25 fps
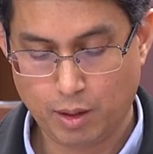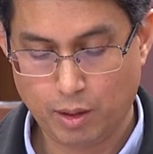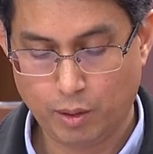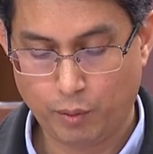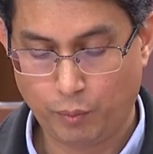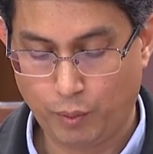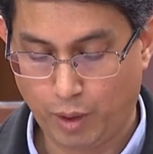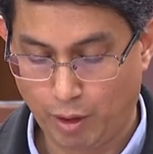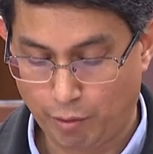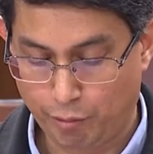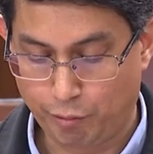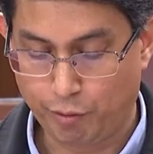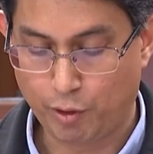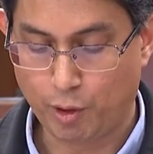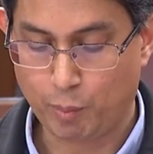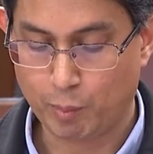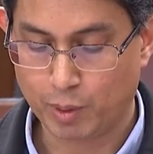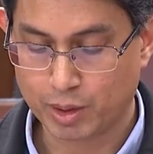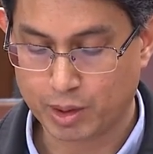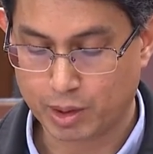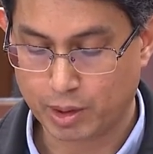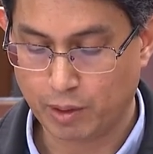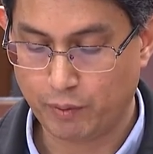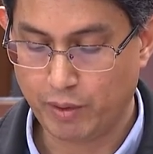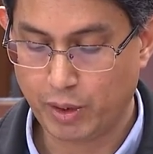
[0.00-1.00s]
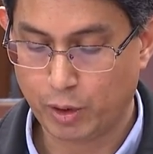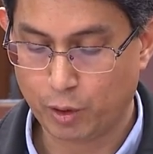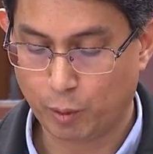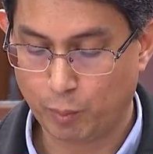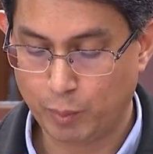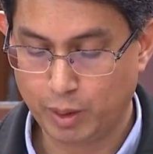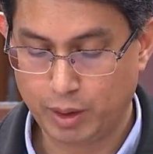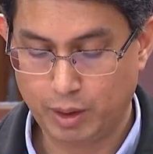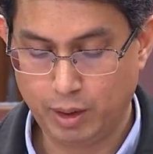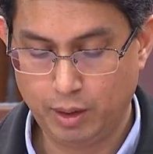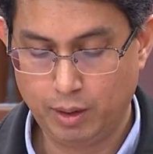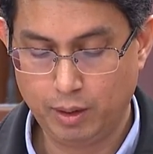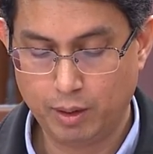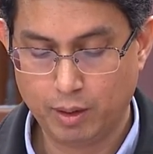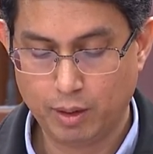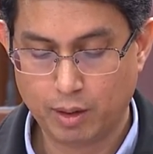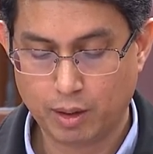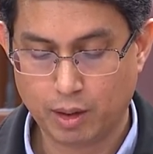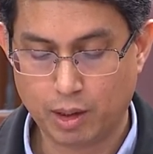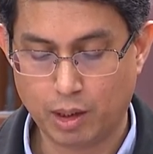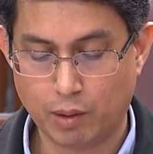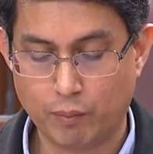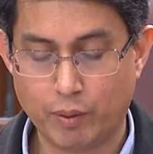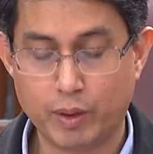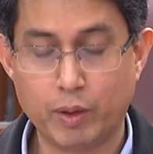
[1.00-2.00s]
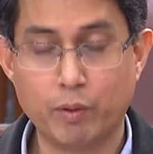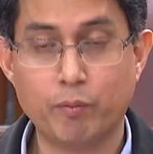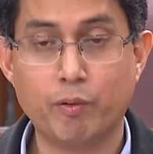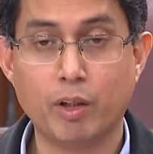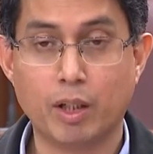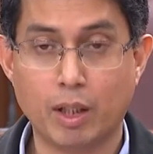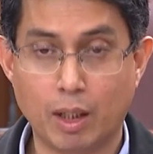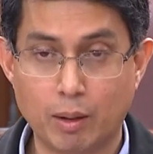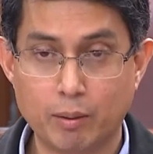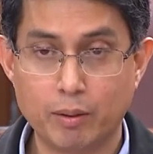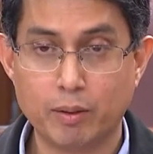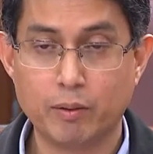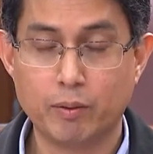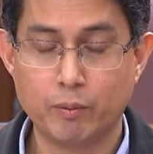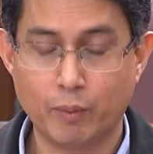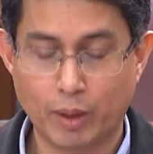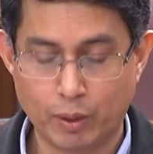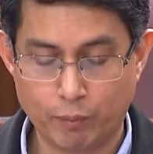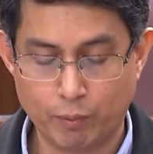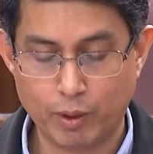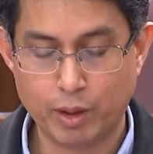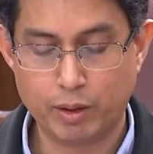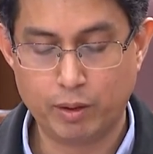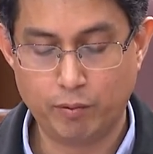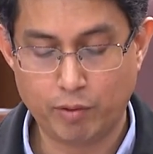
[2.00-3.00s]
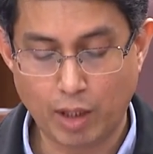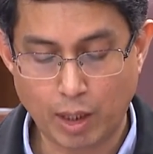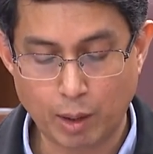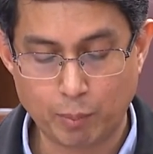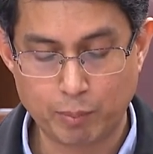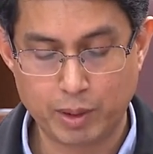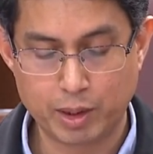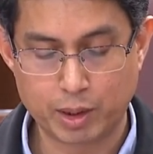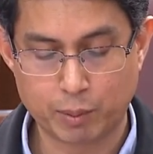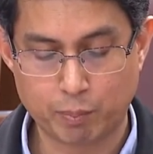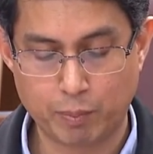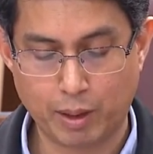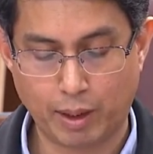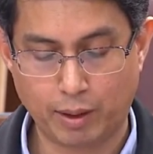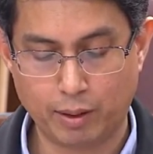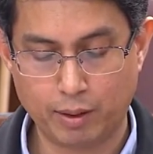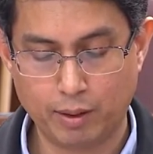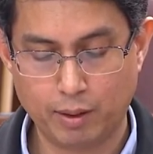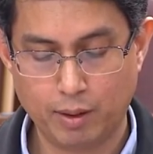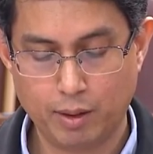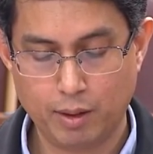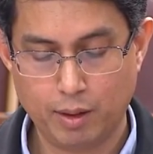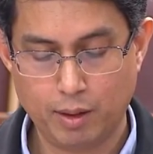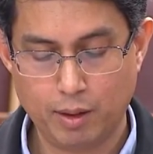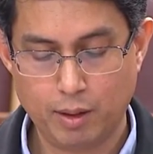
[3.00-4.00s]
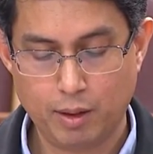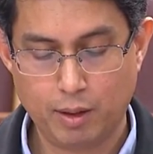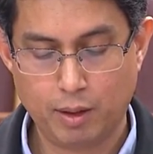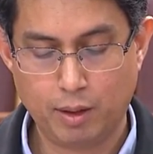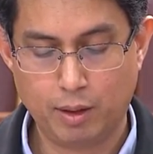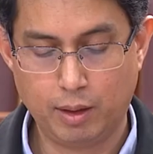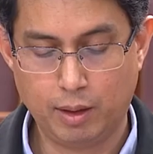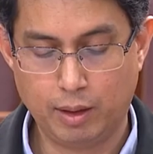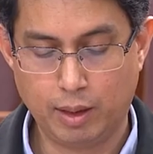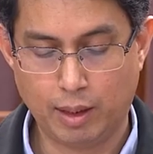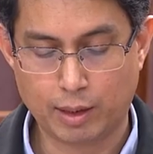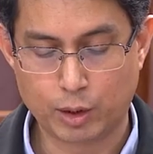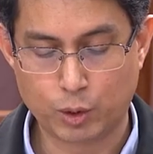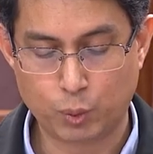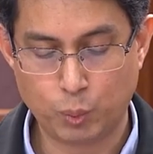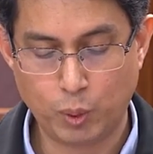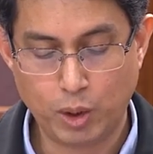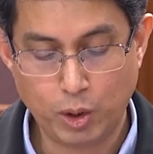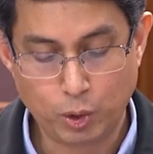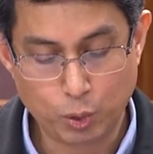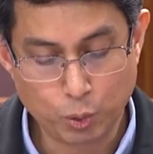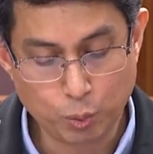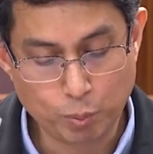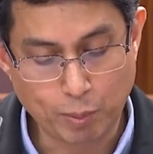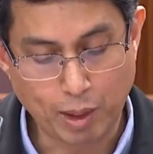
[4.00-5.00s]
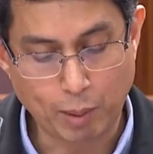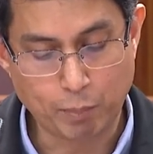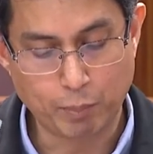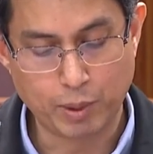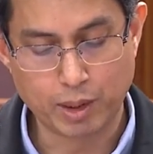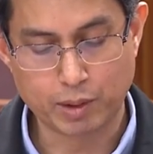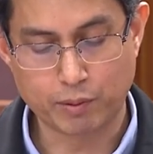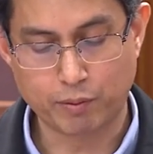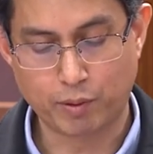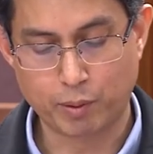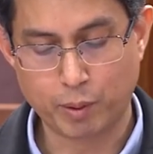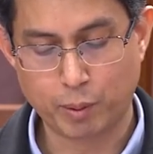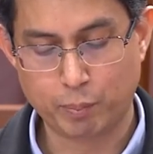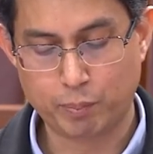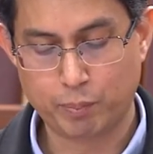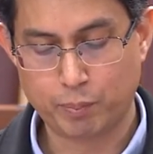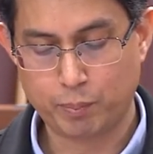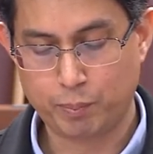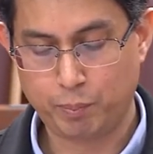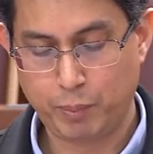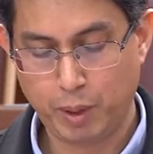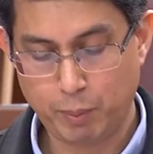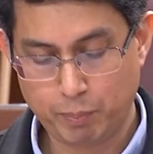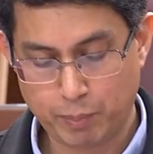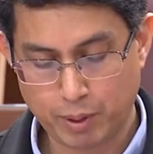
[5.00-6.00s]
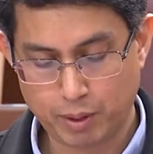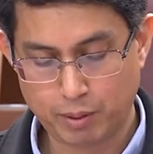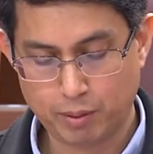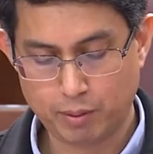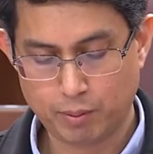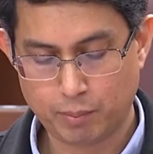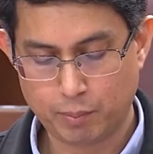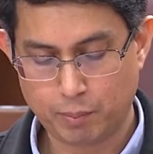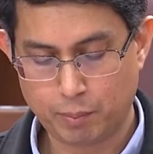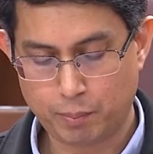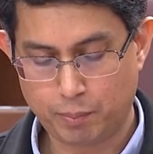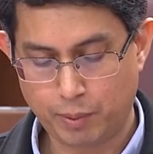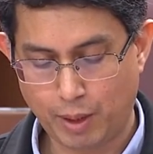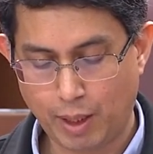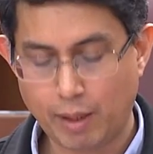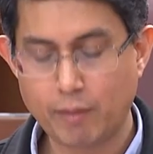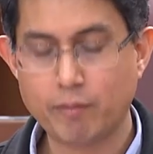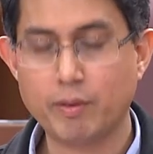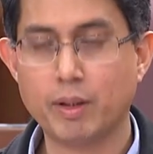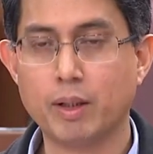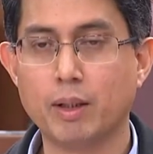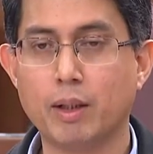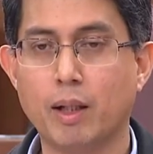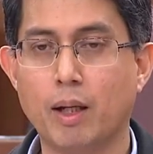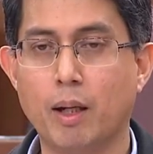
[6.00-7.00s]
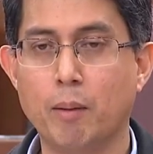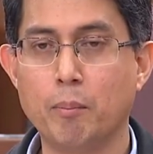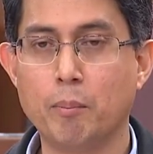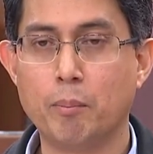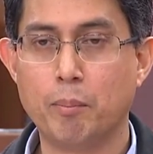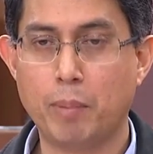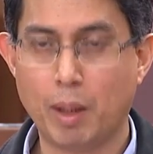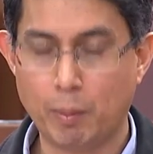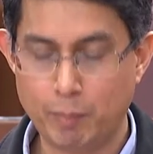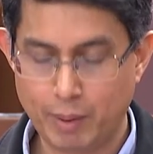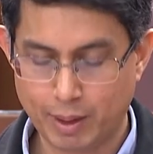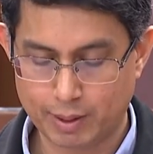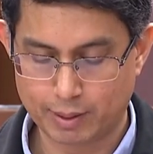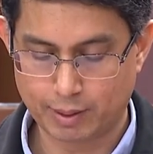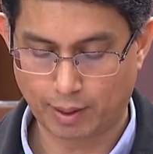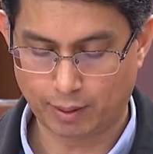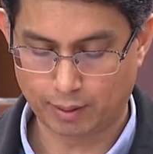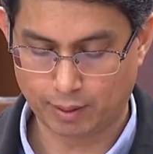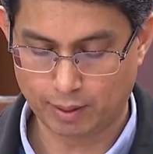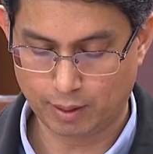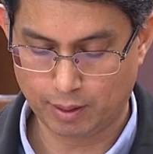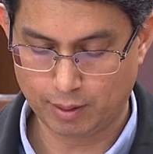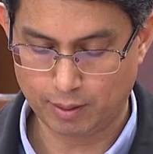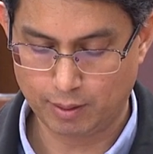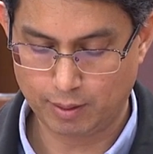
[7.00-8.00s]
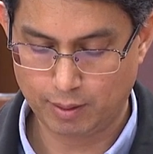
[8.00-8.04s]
We have formed a steering committee that will develop, that will develop this plan. It has 22 members from the people, private, and public sector.